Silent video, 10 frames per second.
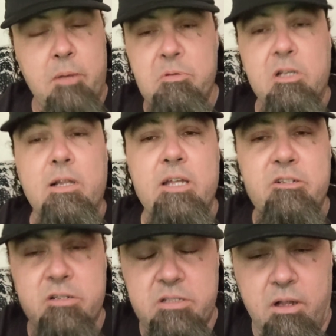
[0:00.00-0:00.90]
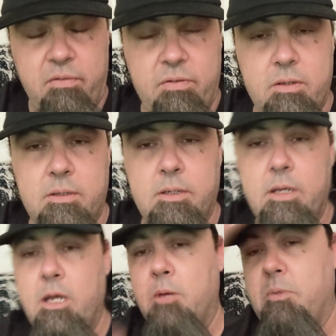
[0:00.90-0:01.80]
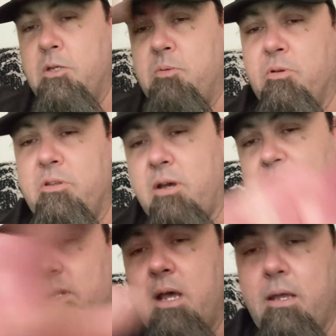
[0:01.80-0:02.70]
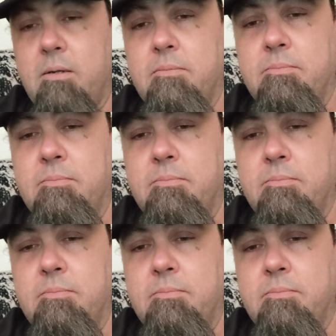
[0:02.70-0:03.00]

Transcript: help you cleanse yourself. Peace be with you. Have a good night.